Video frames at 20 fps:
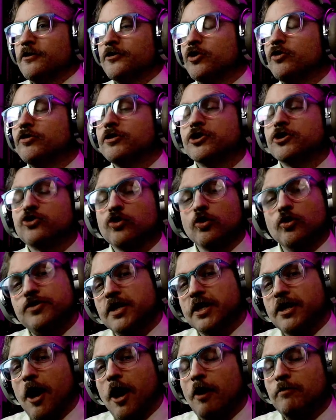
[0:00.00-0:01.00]
through the truth
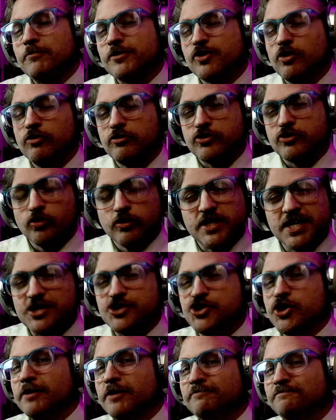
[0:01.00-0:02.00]
that comes through
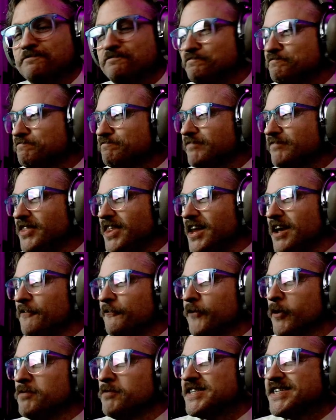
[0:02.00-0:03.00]
tradition,
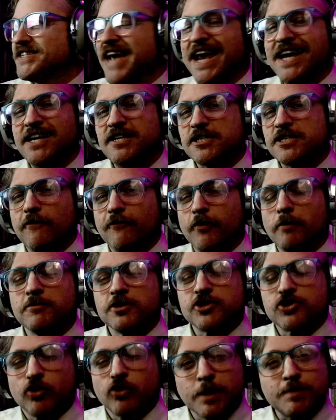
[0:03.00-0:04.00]
from the saints, from
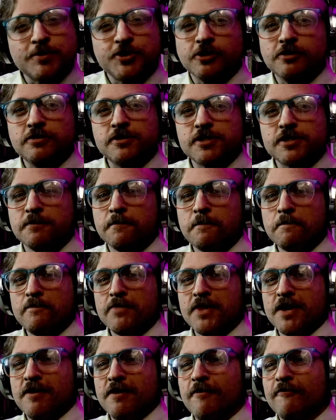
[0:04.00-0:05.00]
the scriptures,
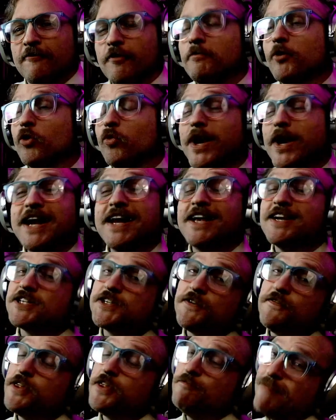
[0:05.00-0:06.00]
from the
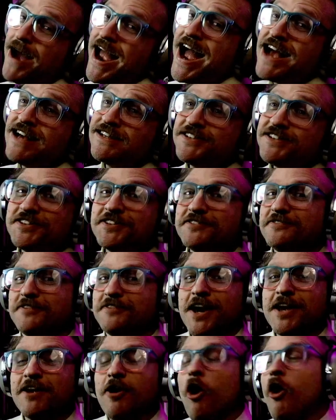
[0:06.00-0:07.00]
readings of the mass,
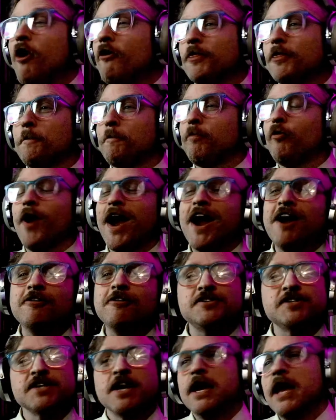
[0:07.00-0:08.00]
right? All the
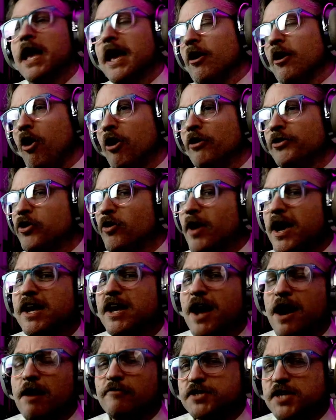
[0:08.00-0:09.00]
prayers and all the great
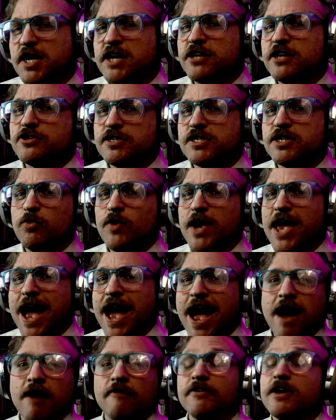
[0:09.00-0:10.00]
conversations that we
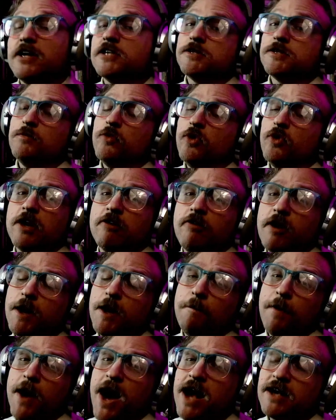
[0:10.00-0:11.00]
have, and some really great
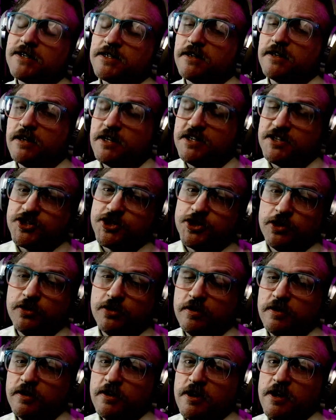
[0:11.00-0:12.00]
apostolates
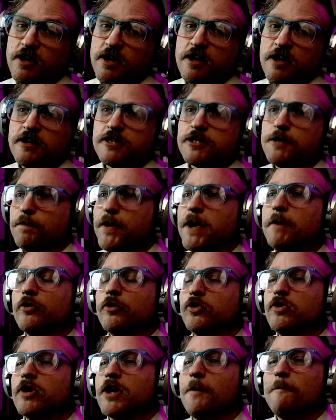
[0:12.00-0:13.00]
too. Some people
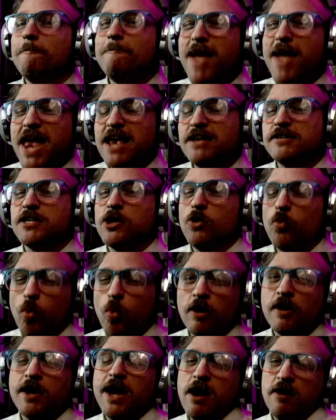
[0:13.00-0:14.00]
doing amazing
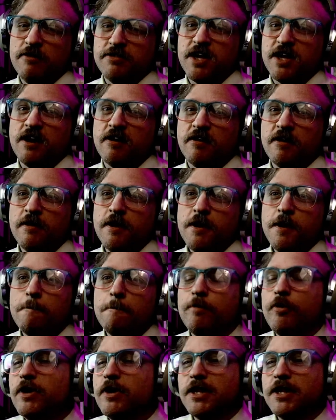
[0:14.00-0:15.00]
work out there,
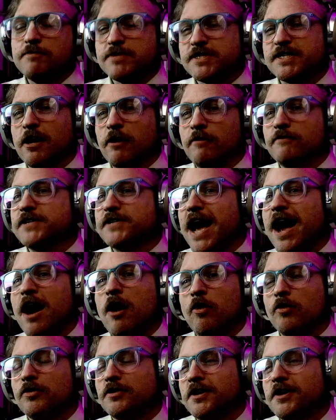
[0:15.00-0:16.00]
putting themselves
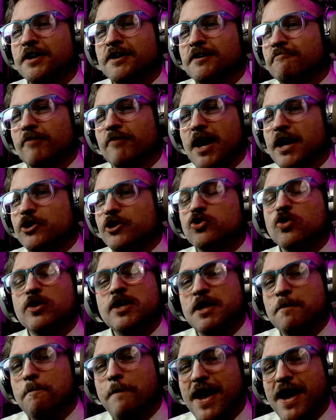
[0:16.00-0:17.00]
out, right?
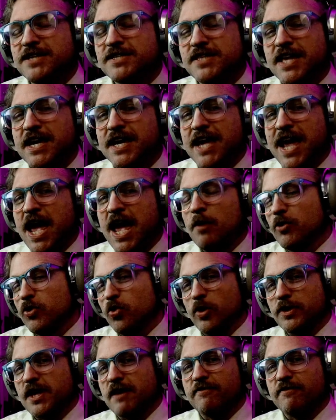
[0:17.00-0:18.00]
Doing the best they can with
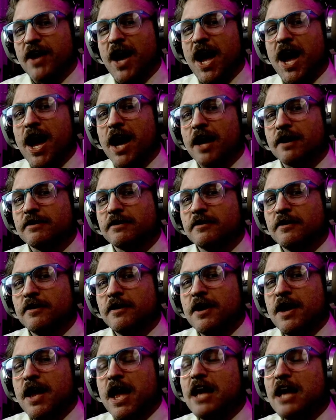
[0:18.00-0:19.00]
what they've got
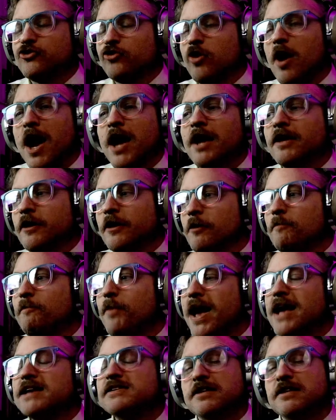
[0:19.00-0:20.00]
and trying their
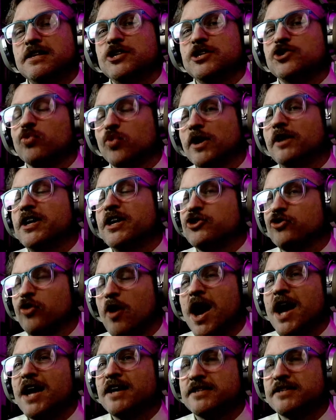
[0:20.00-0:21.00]
best in these really
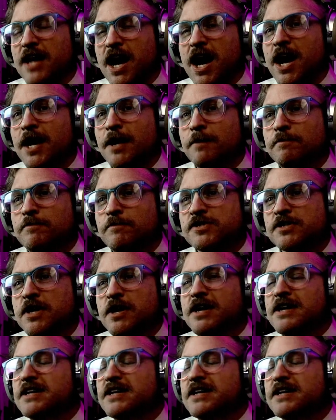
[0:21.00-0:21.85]
trying times